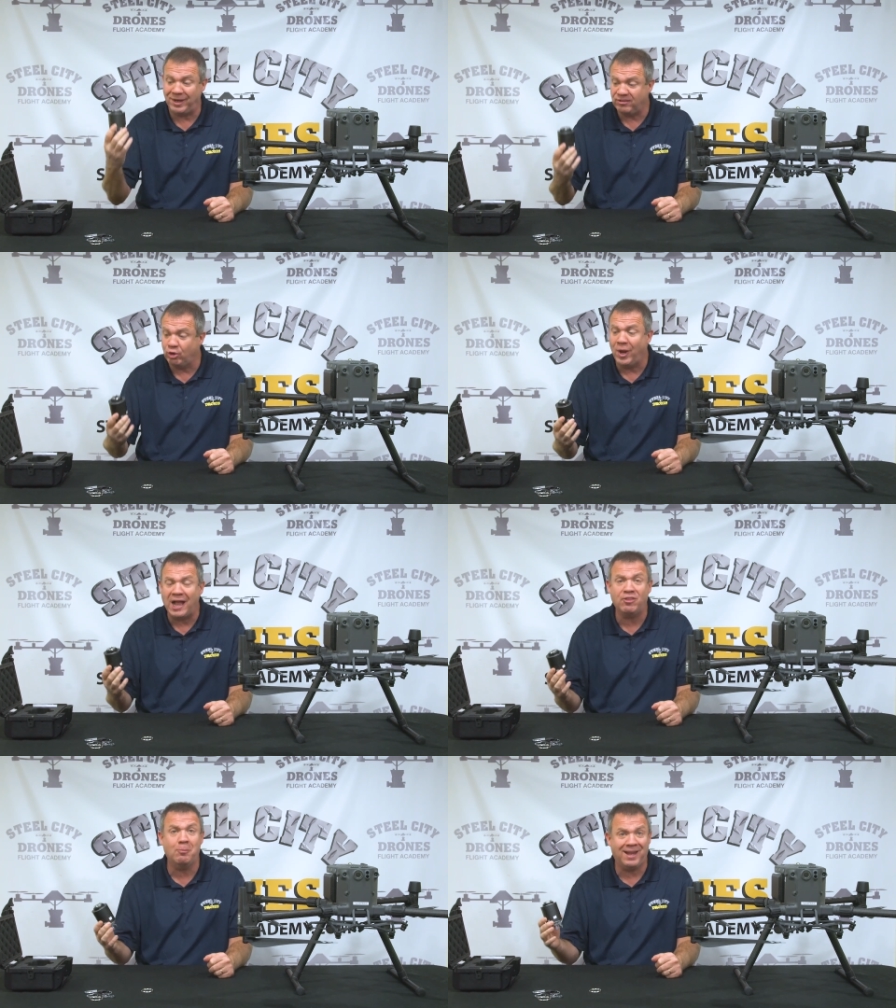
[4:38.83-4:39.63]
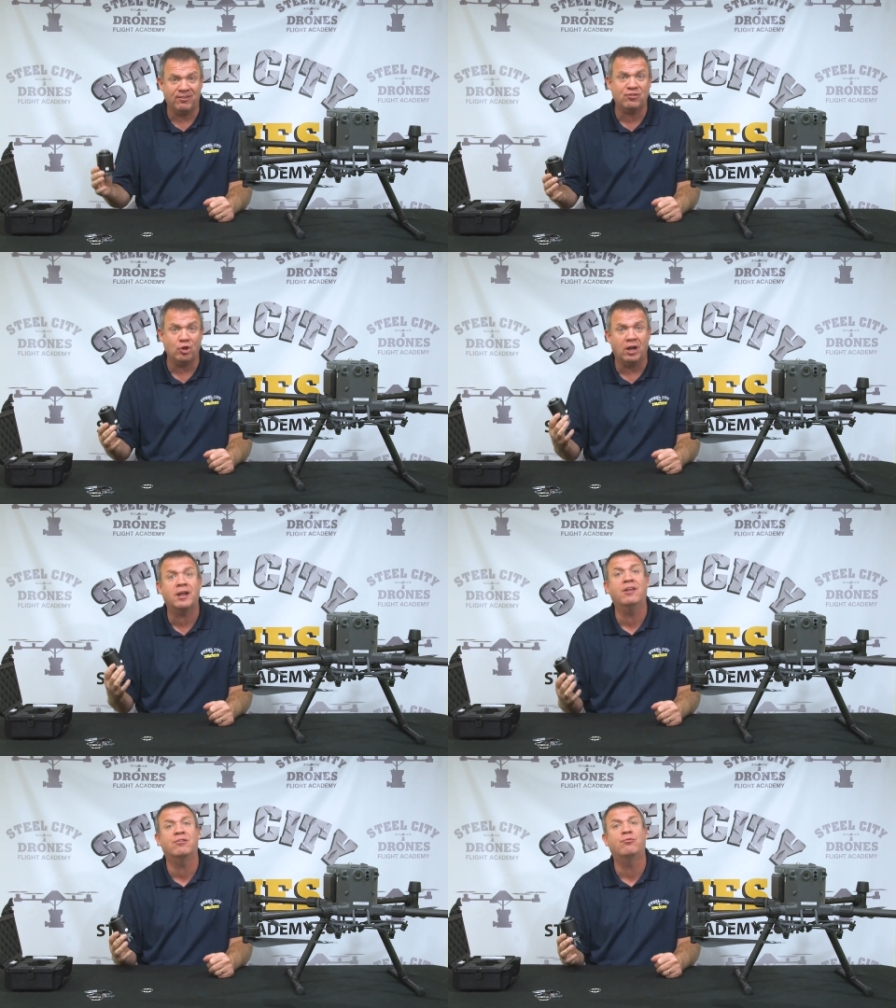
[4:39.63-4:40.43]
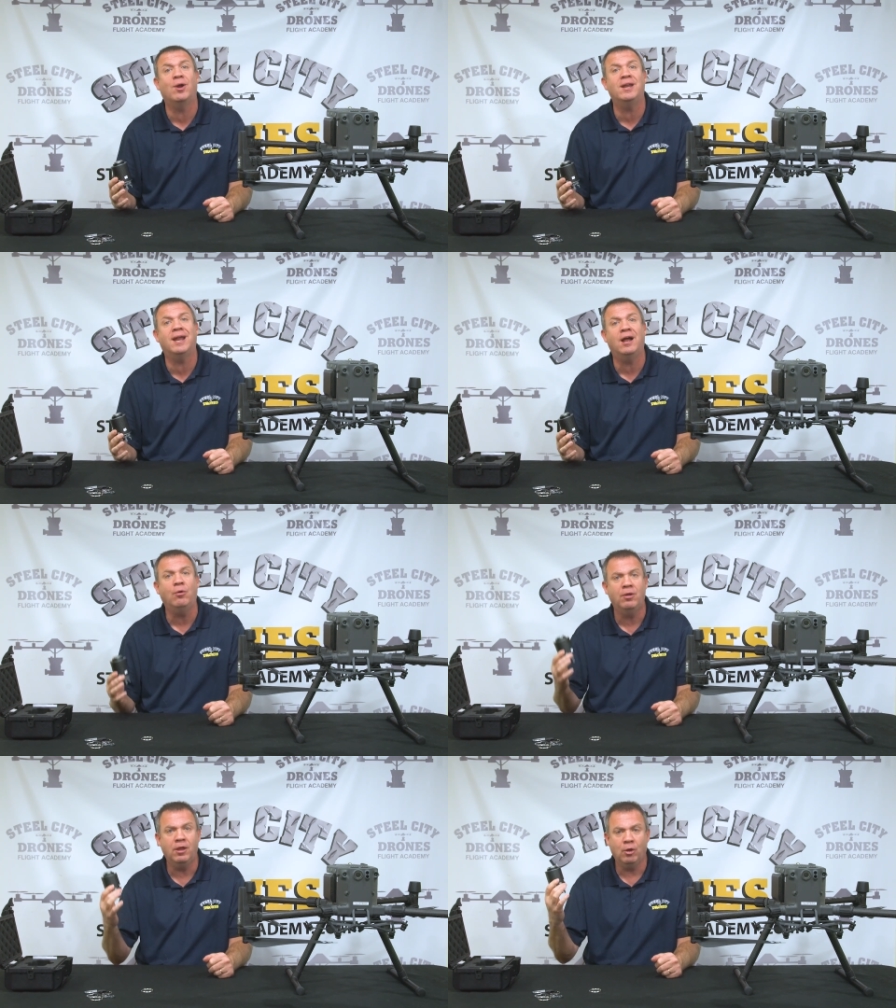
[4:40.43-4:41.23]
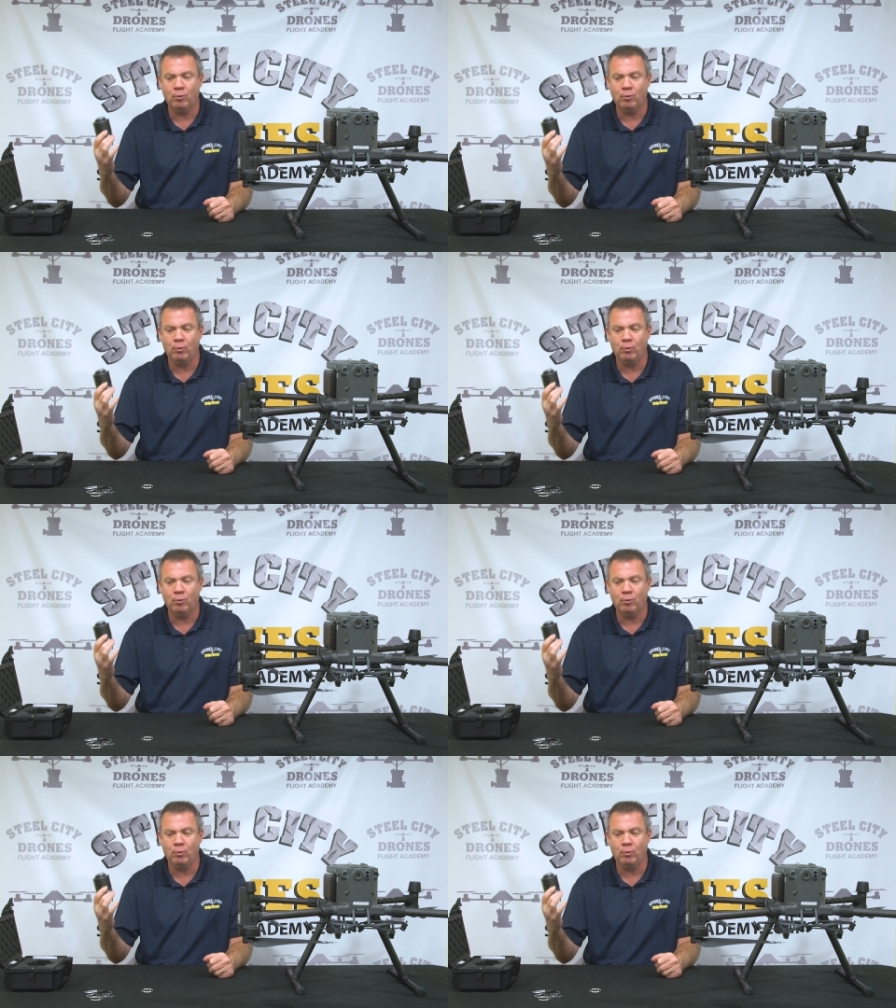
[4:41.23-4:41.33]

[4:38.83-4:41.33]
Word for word: We do have them in stock as of right now.